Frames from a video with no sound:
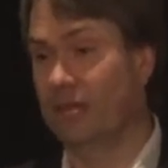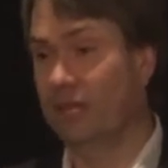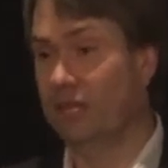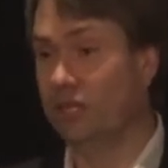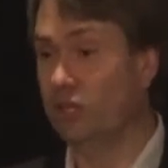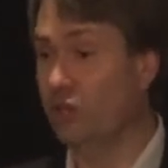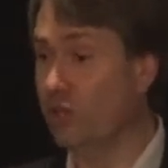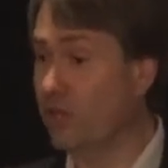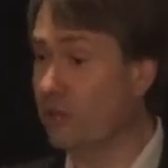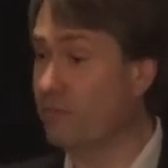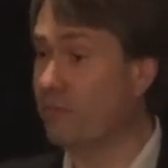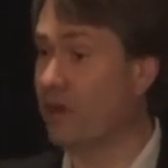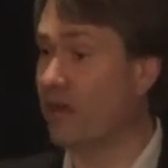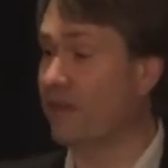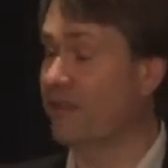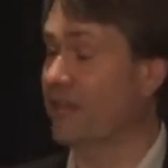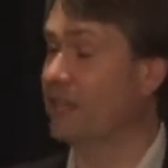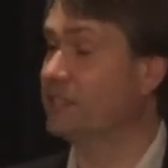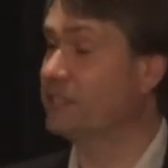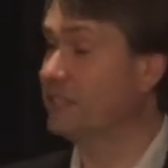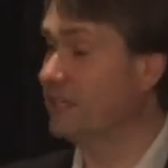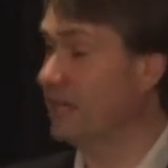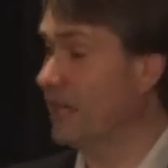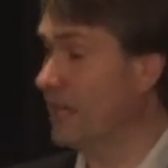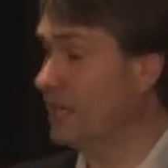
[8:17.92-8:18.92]
You can buy
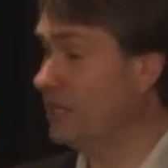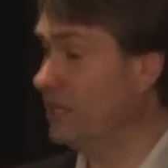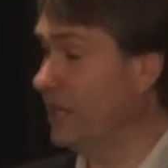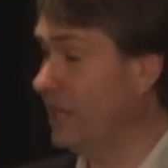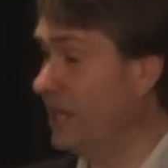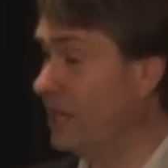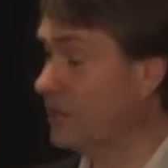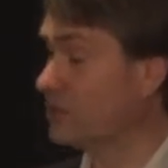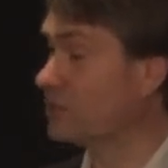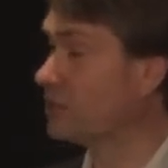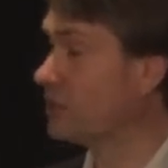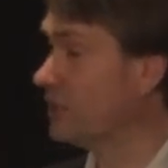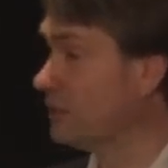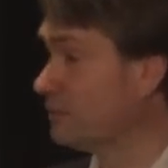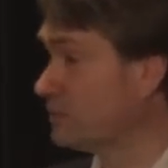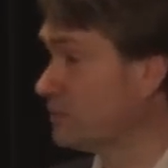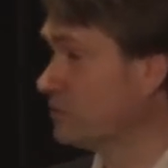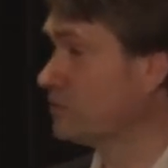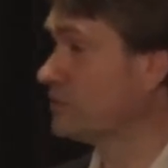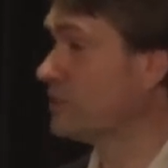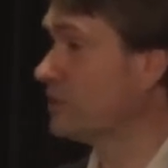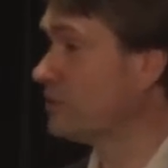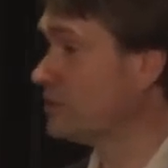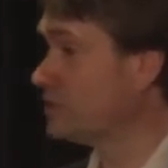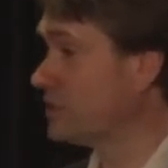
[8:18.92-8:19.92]
that today in your house. Clipsal
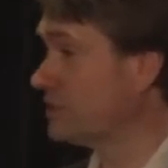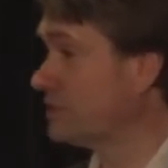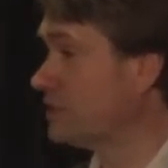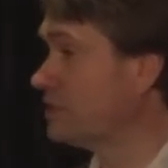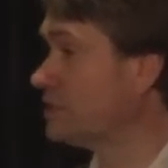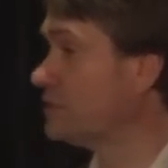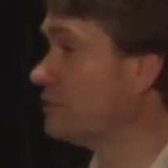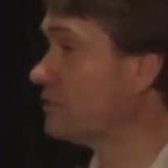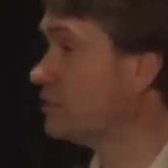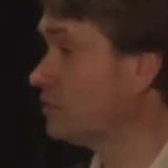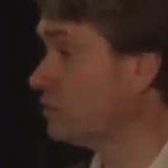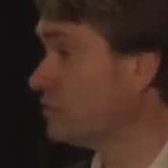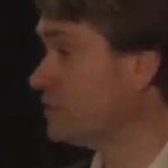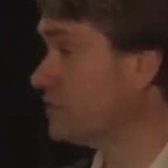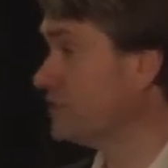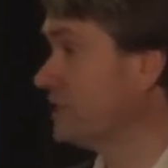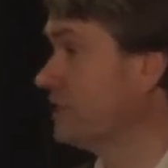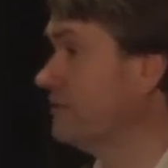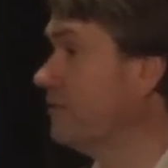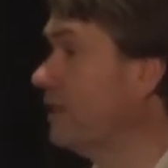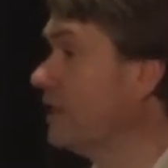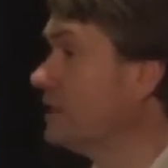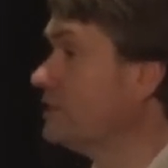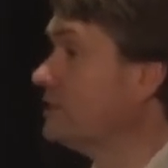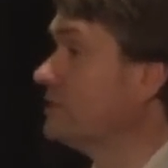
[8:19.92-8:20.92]
sells a system called
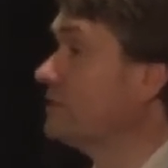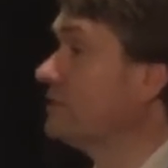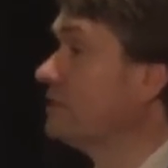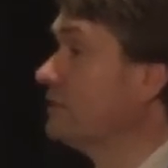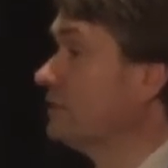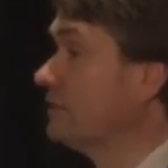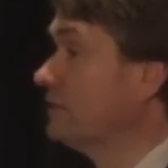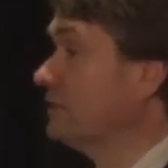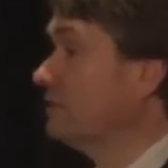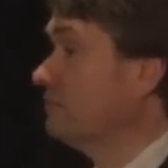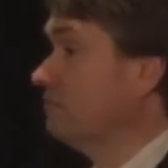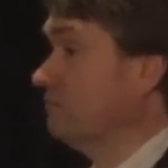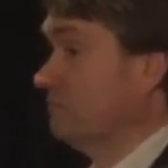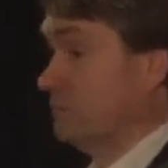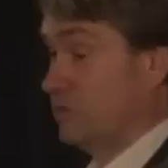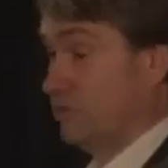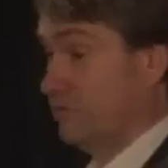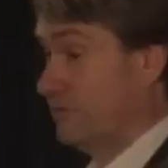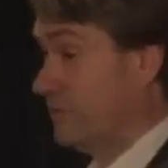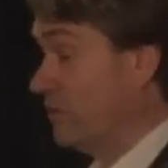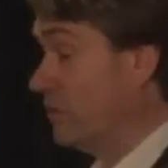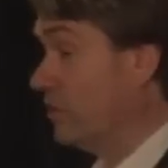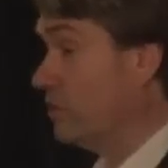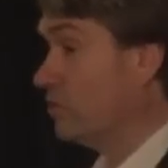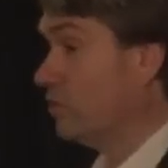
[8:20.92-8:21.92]
CBus. It's a
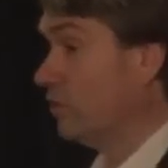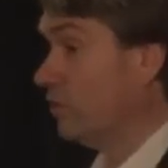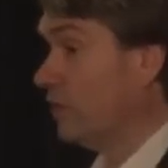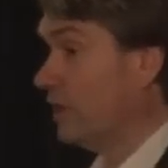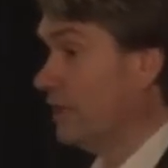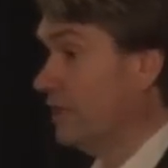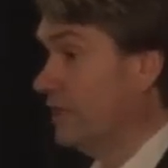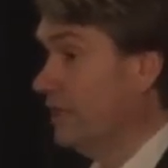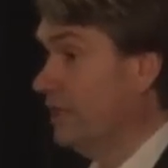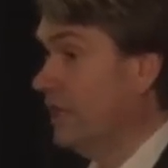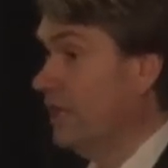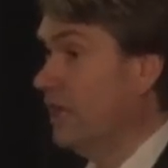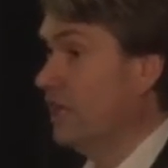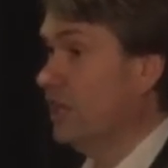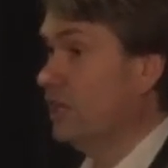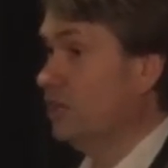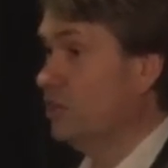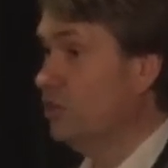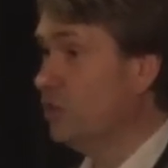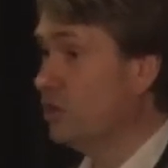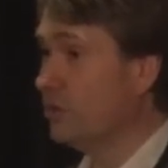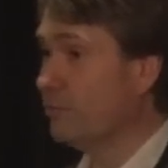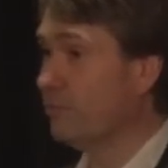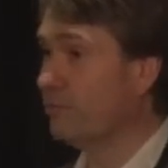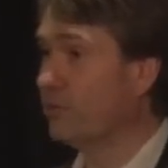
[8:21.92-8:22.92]
very cool idea.
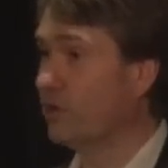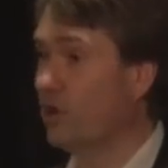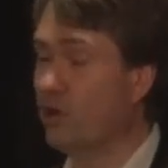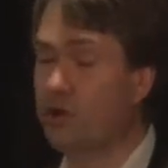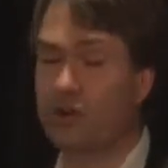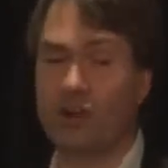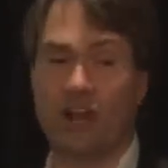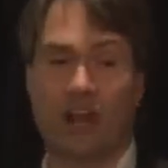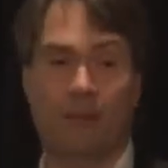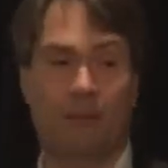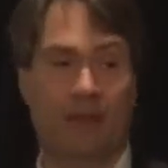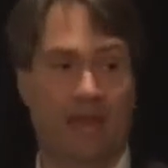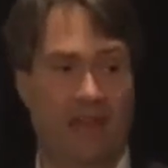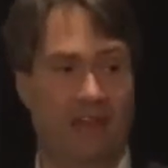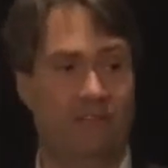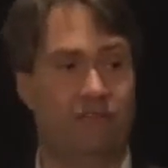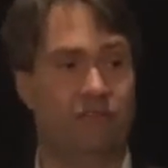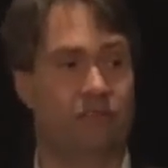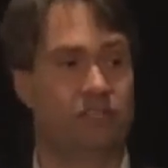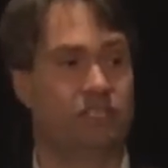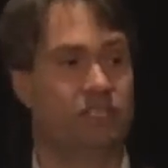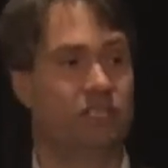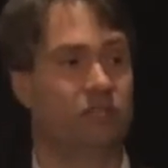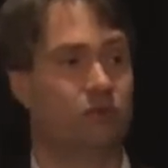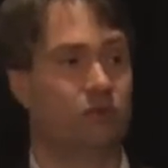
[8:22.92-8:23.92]
You can program
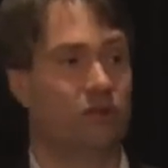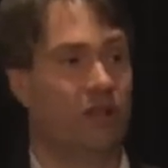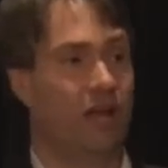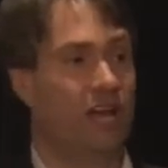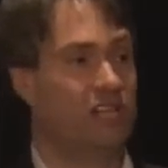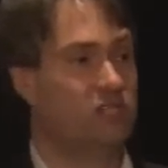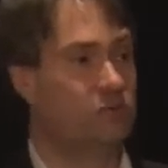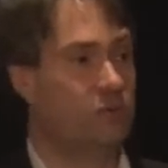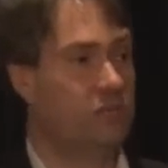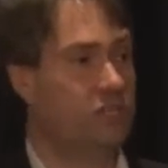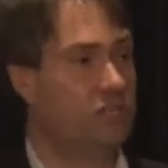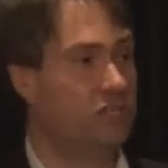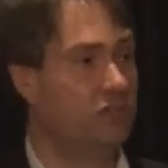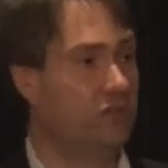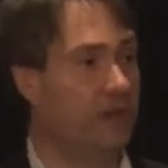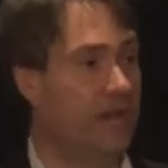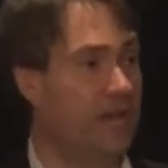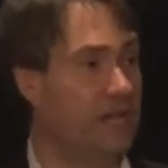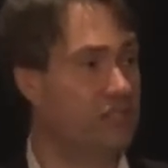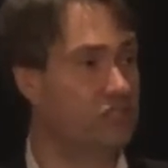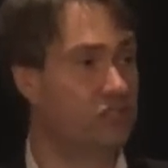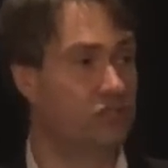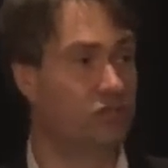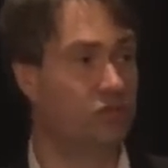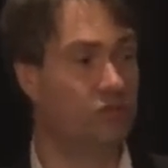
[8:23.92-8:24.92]
every single light switch in your
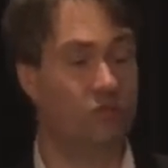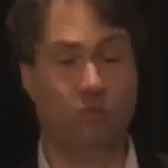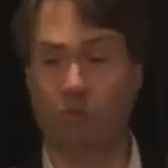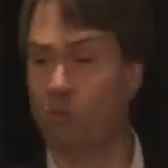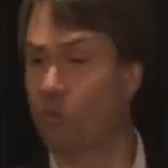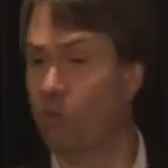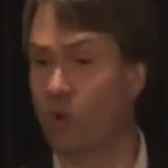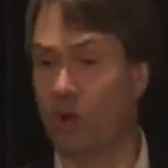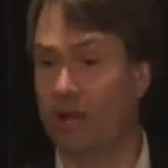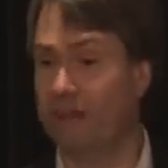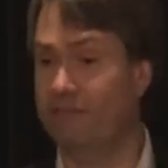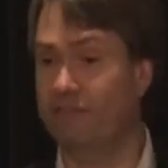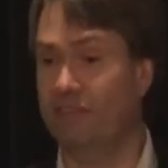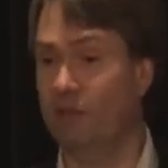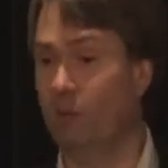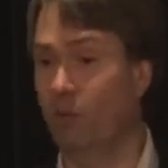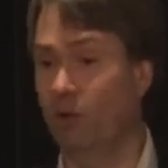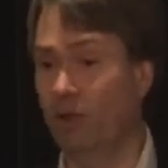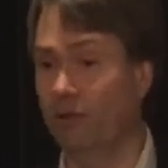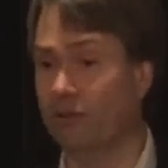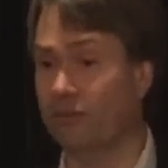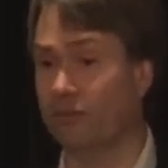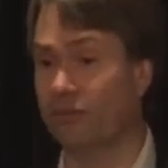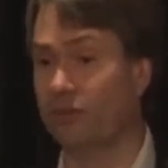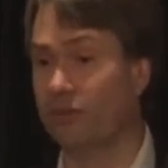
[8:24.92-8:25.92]
house to do whatever you
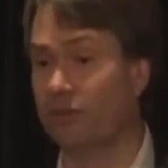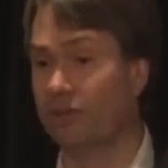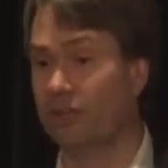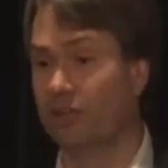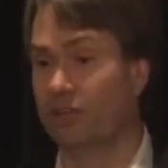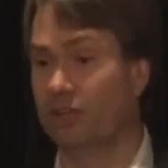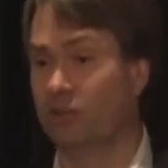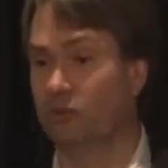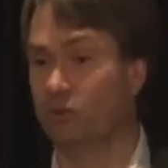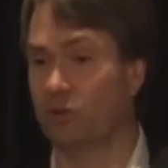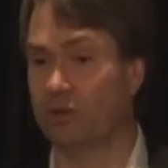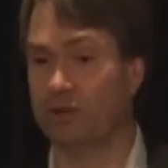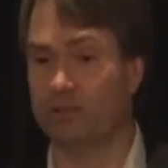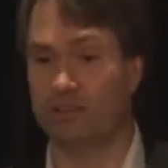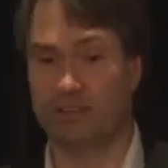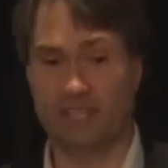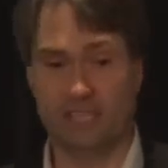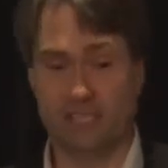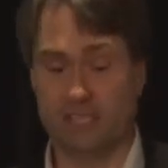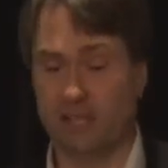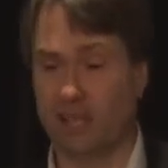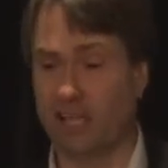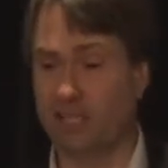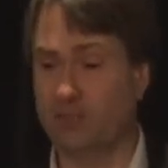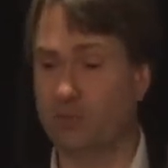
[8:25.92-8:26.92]
want. Want
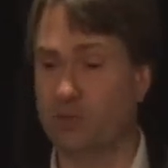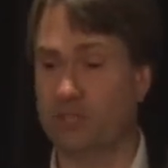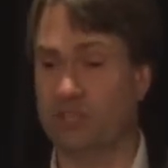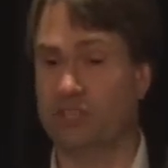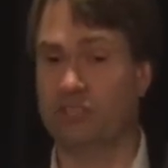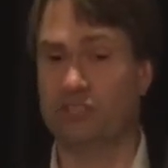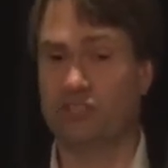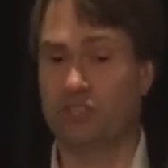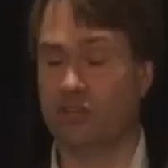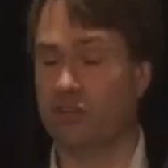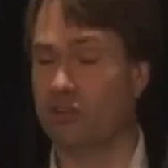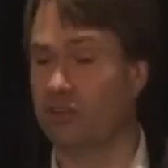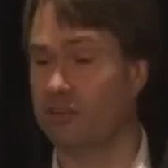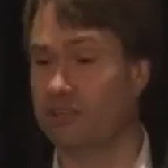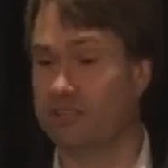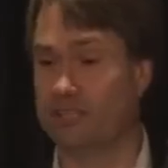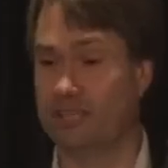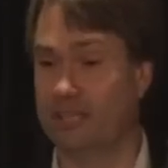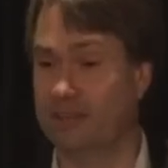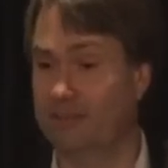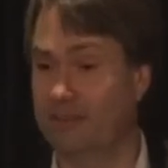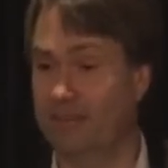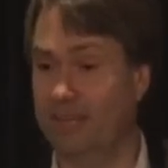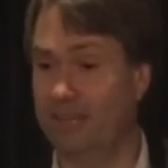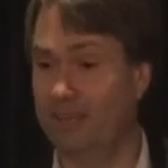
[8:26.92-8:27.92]
this light switch to turn on the
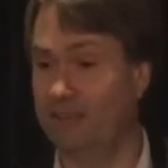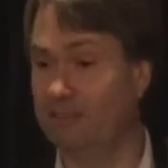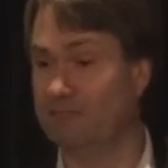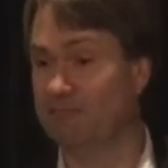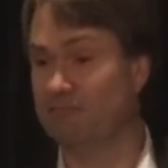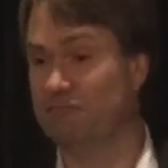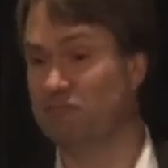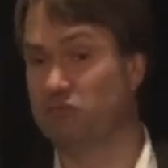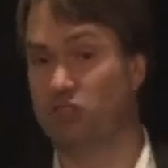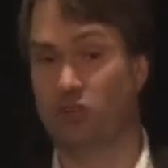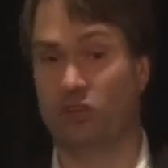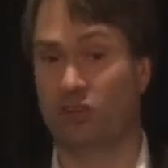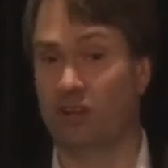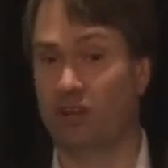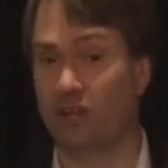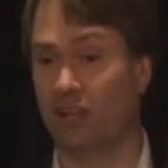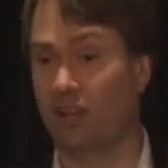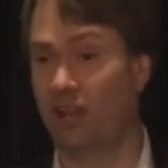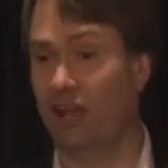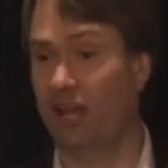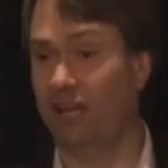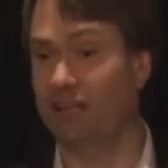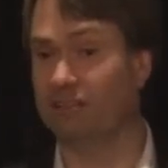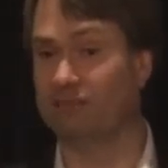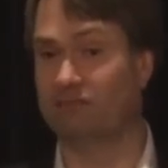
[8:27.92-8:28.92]
TV, turn on a
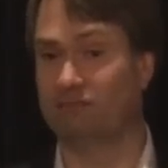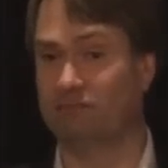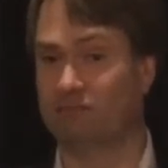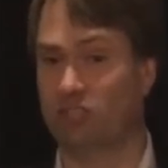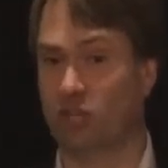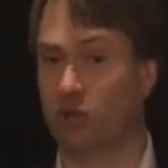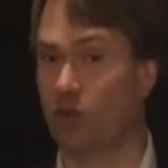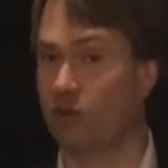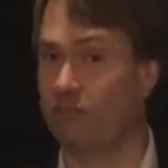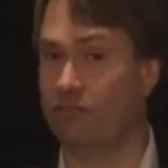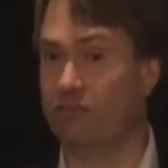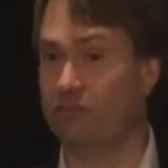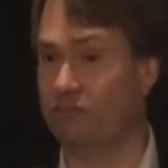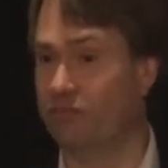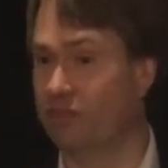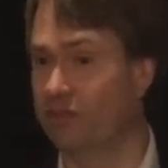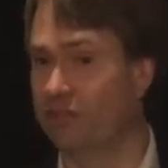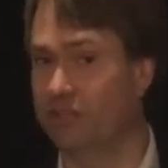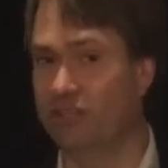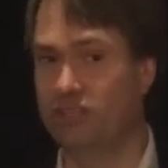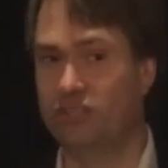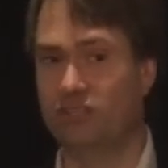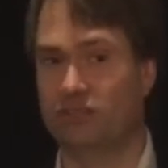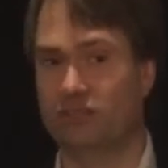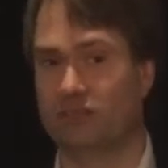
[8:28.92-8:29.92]
light, turn off the
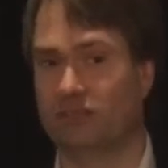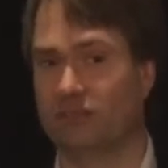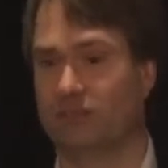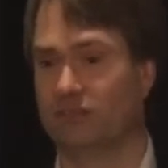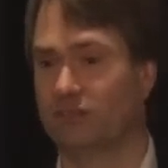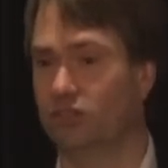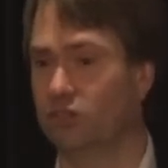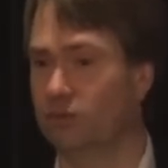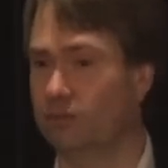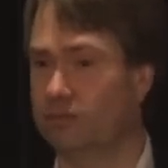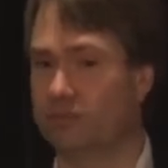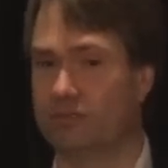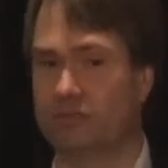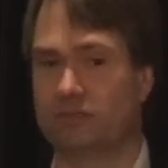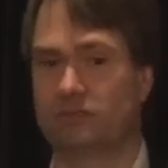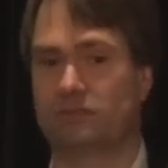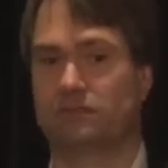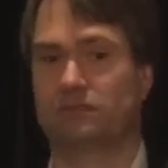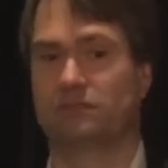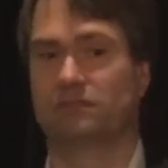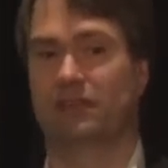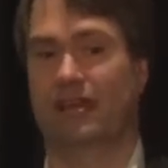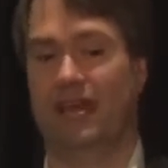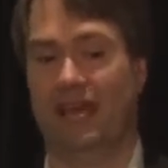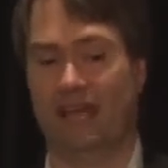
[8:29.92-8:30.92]
fridge. Oops,
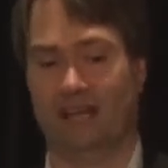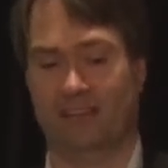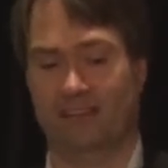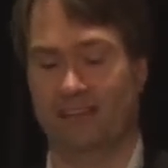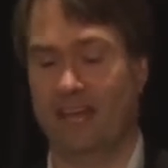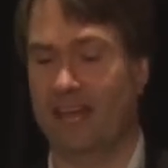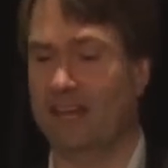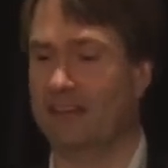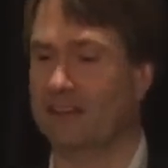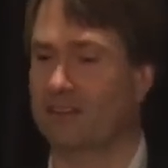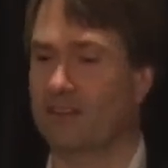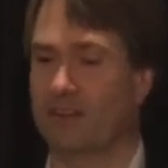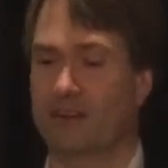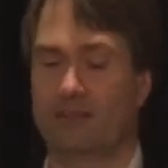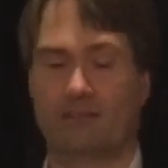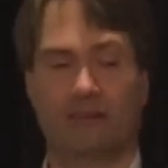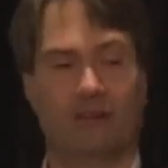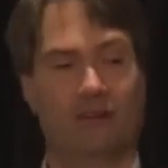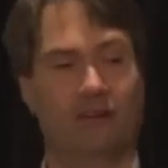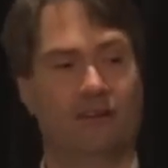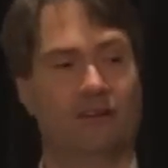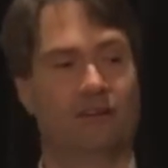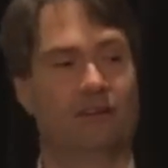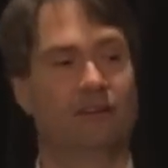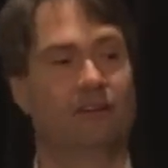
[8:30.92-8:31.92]
hacked that, got it
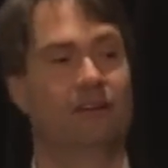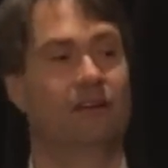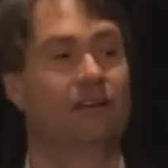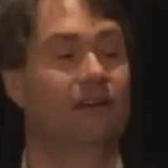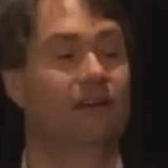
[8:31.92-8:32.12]
wrong.